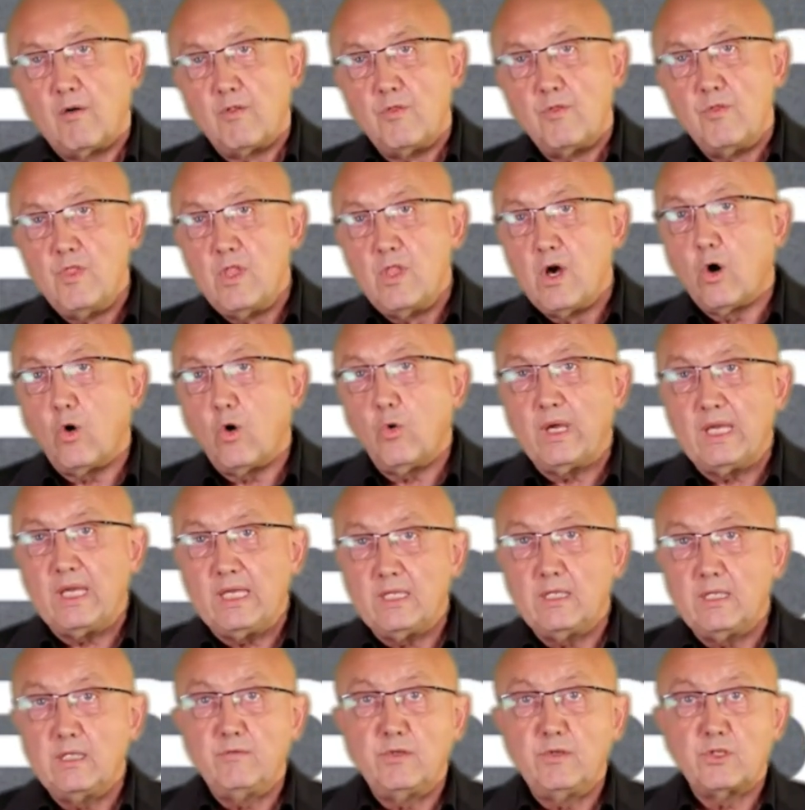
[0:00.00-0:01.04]
no
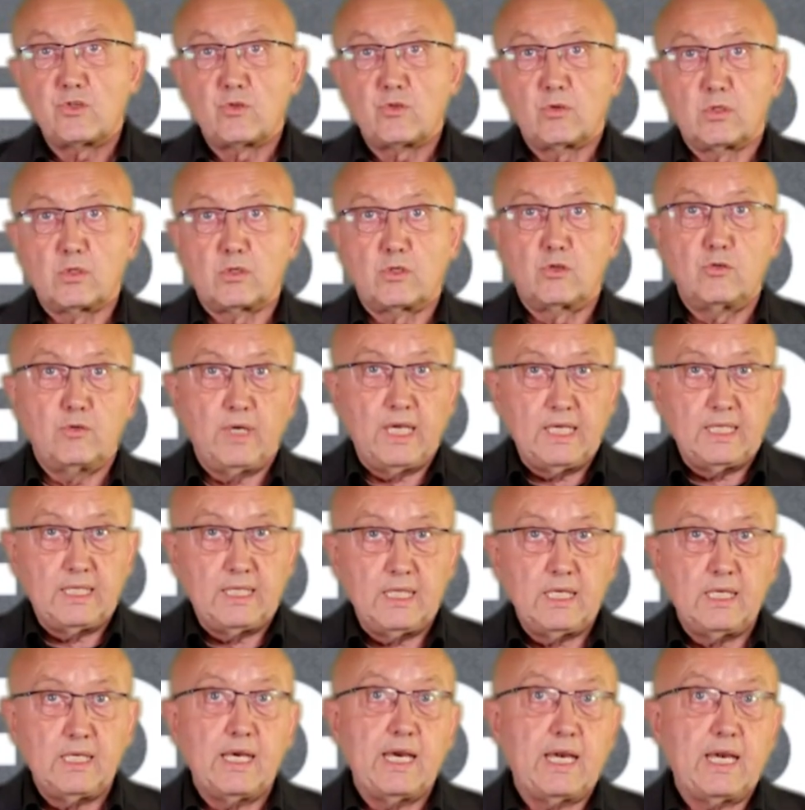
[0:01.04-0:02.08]
individual
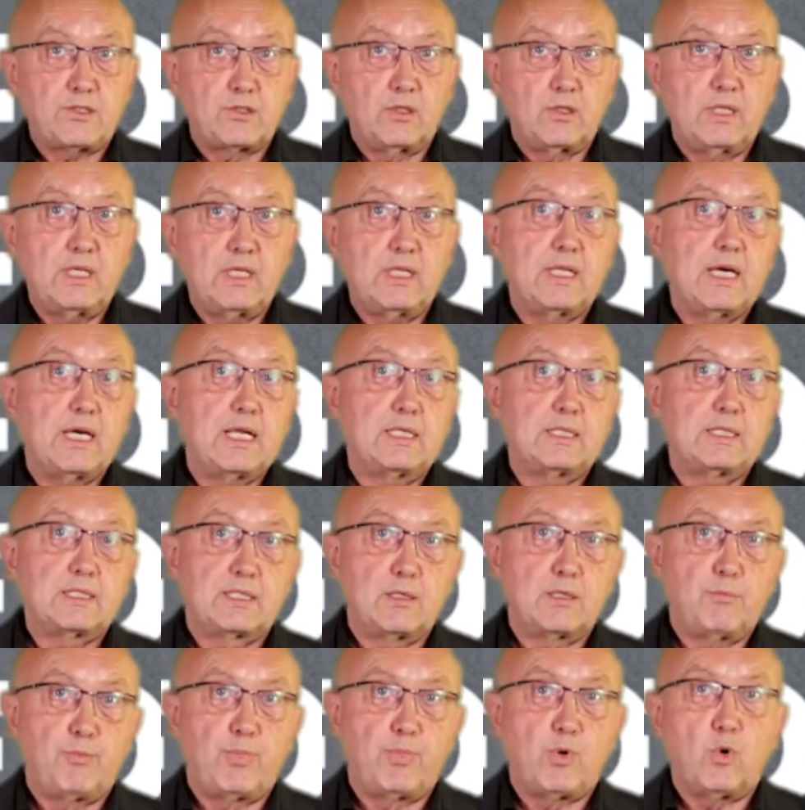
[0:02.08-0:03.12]
grading. Actually, that
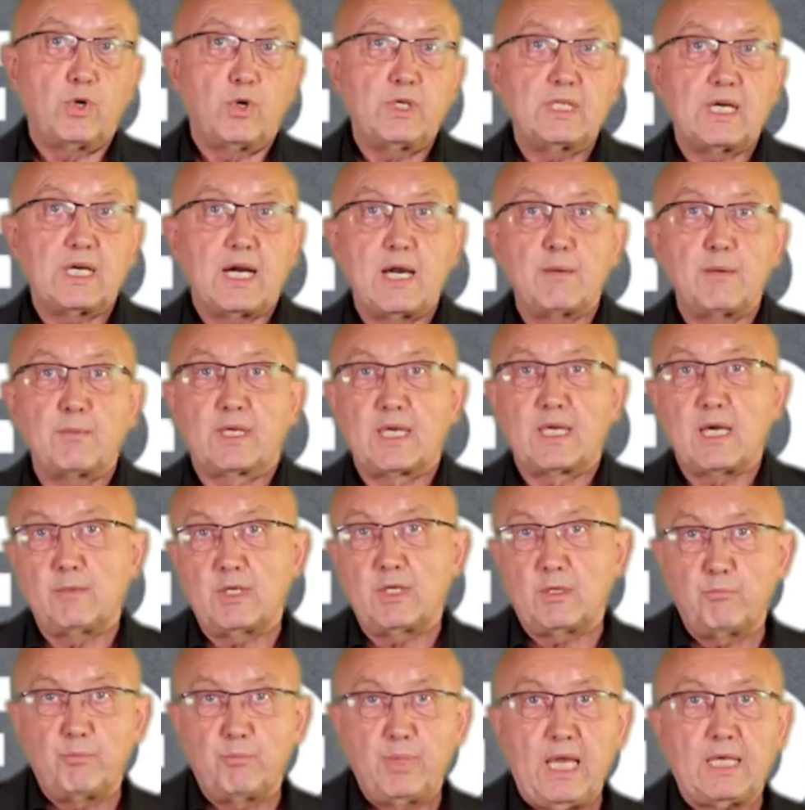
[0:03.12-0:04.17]
is a point I'm
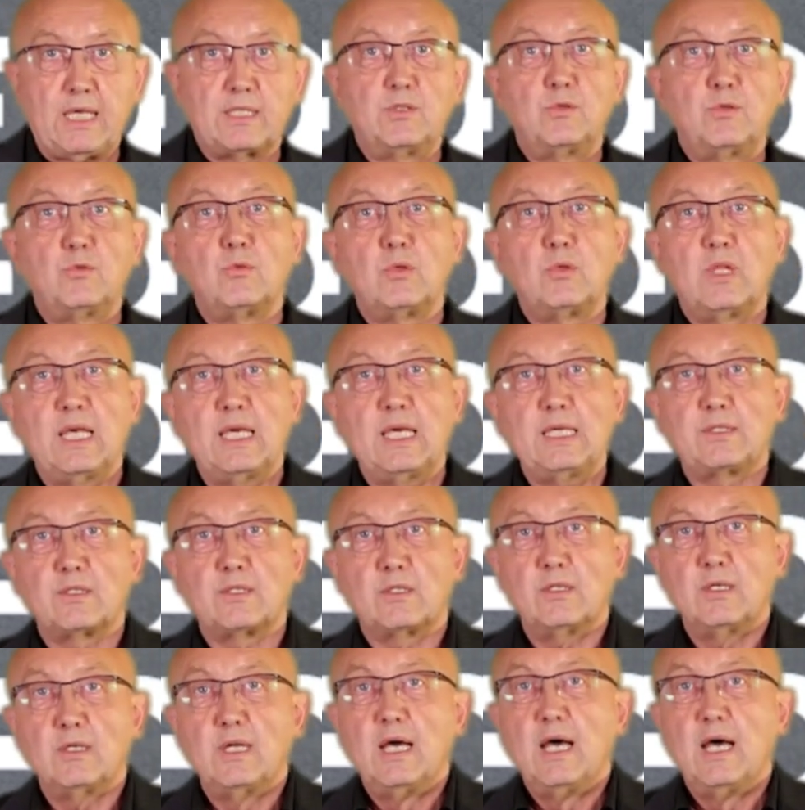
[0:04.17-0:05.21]
coming back to
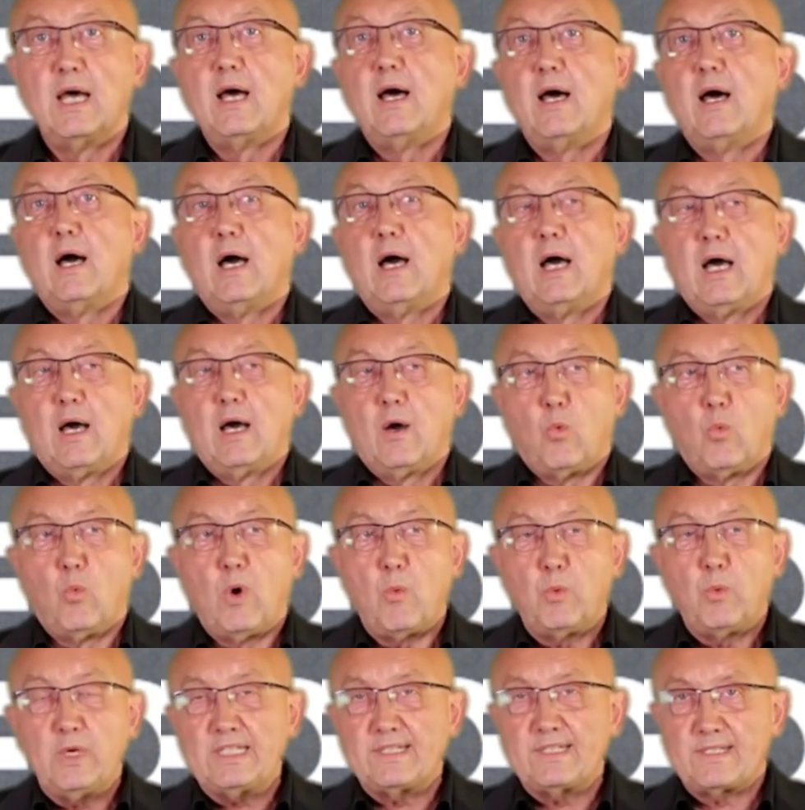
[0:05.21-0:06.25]
later.
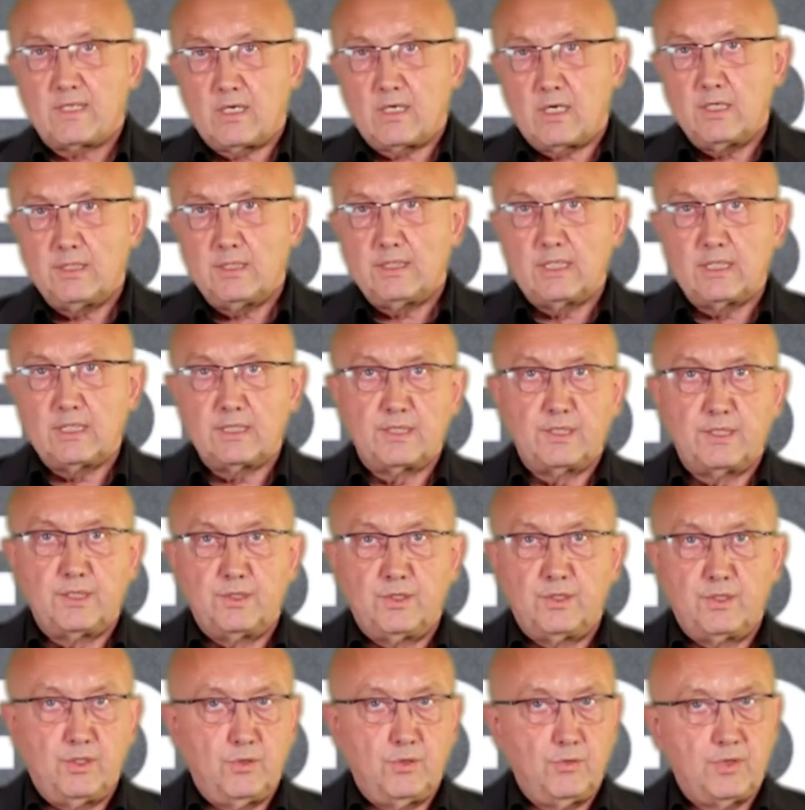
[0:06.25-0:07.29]
When we started
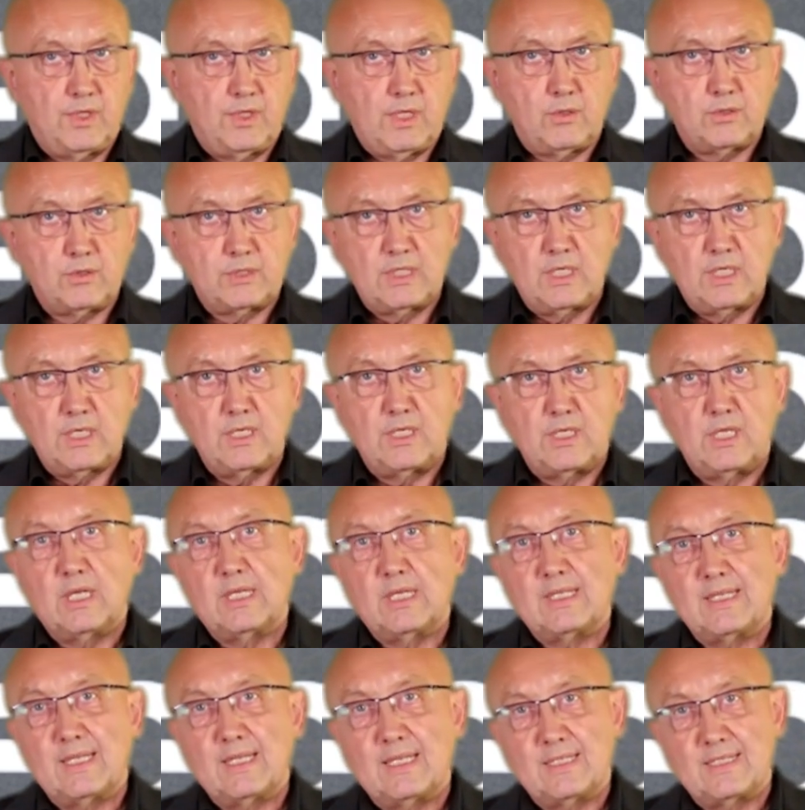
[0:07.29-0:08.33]

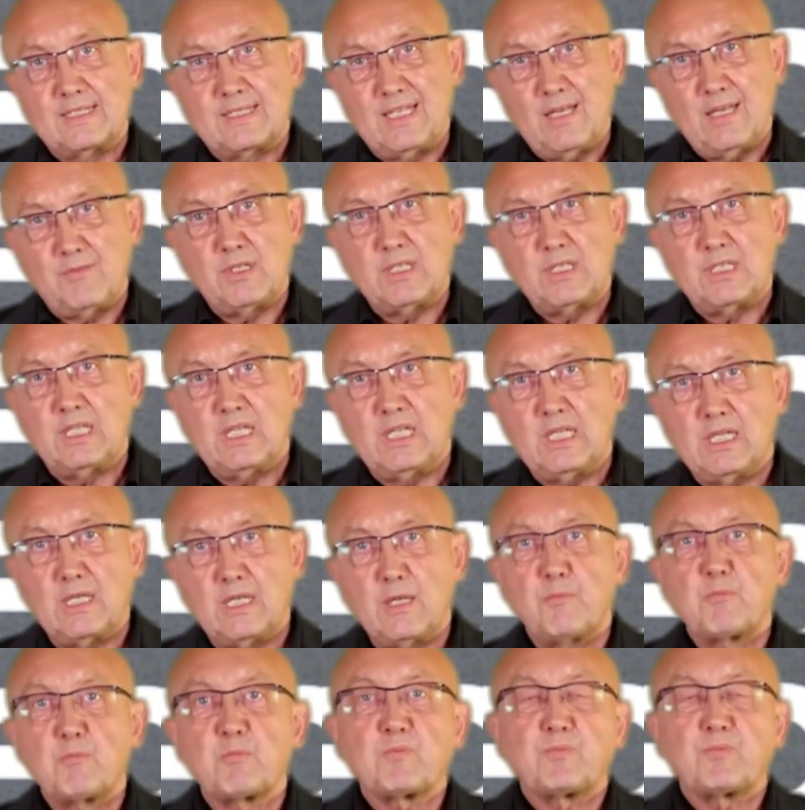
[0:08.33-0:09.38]

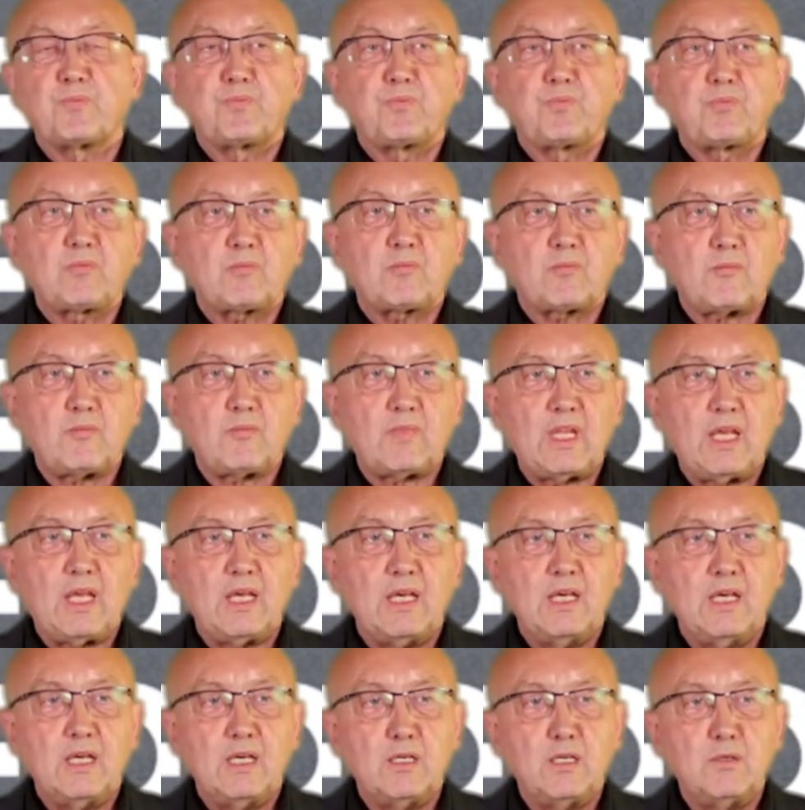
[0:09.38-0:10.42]

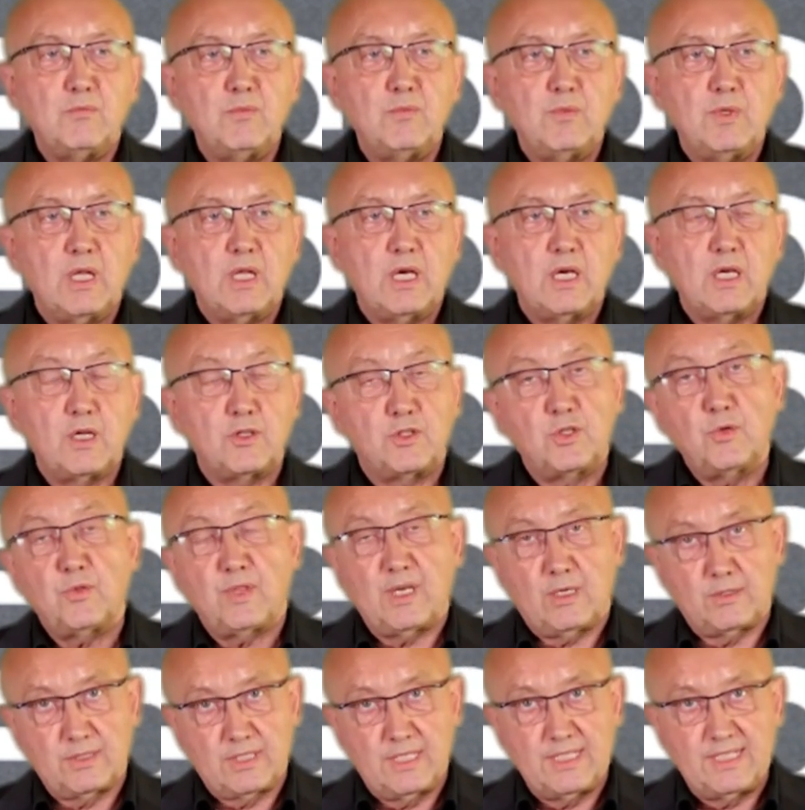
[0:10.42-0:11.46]

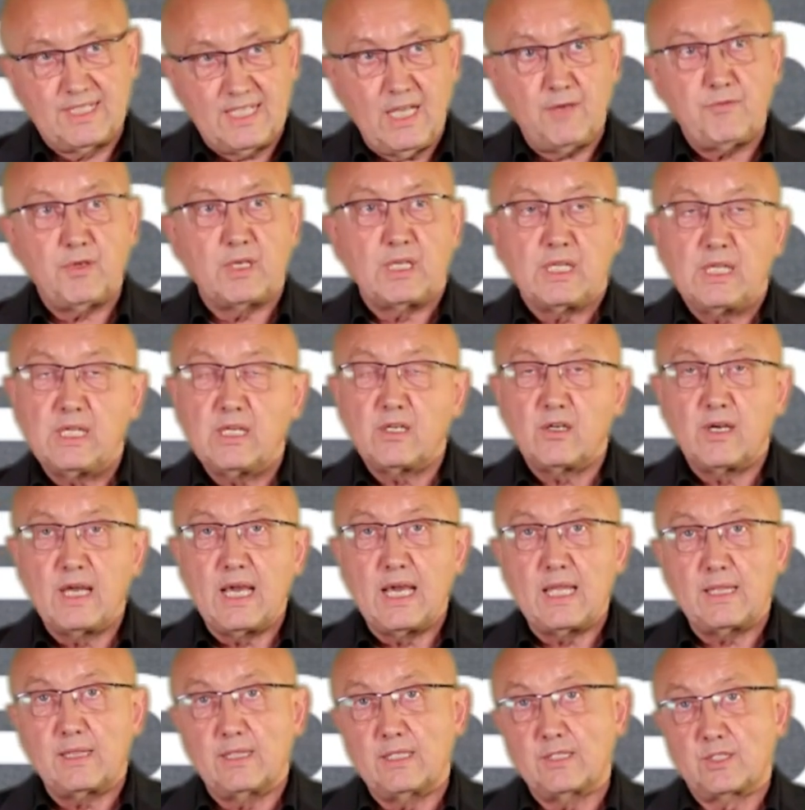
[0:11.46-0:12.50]
2007 here
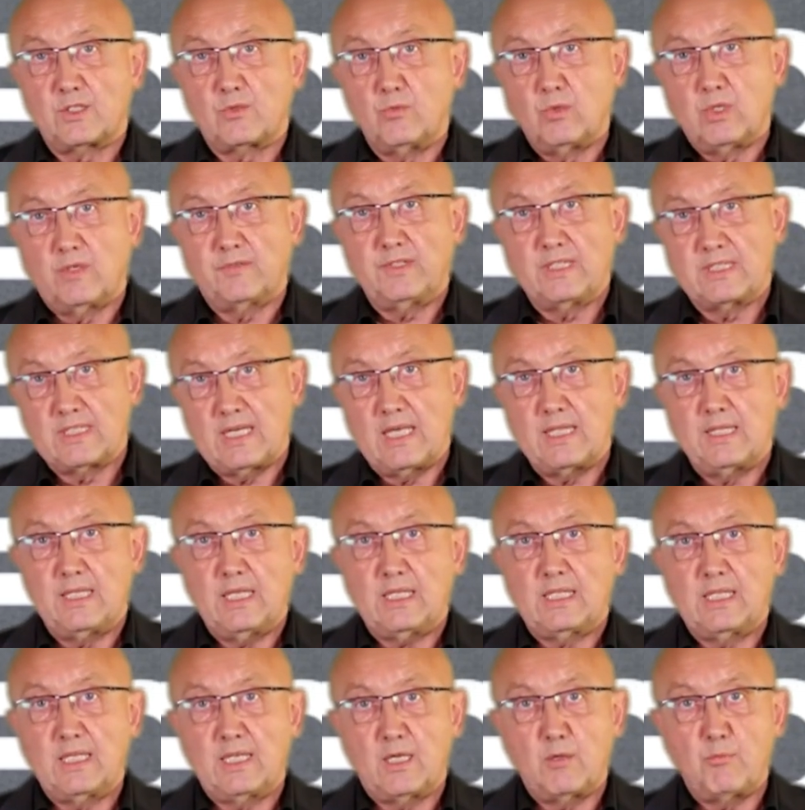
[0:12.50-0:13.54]
at the School of Design
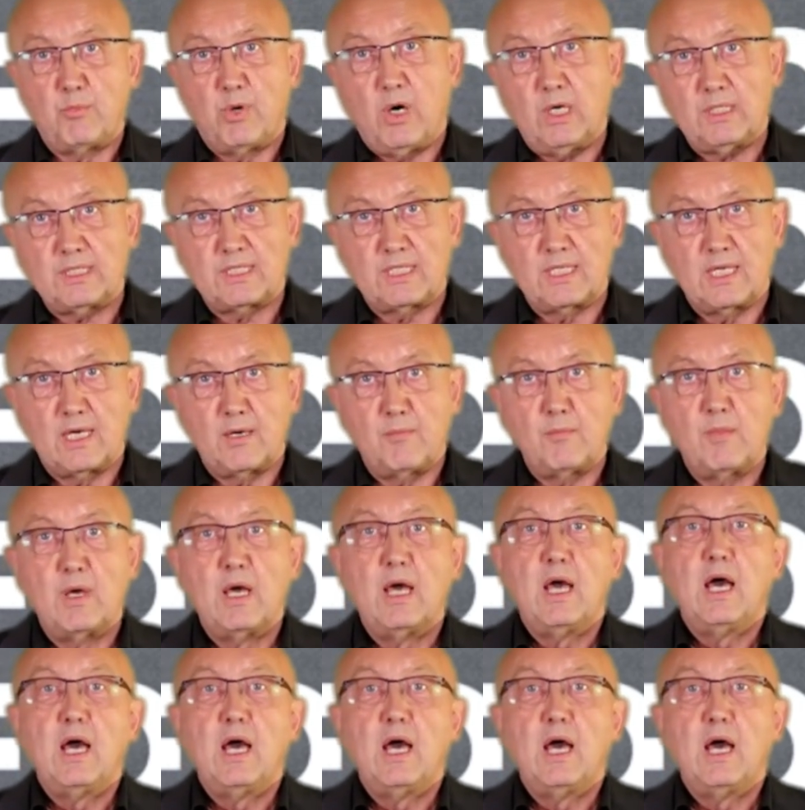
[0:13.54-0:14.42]
Thinking in Potsdam,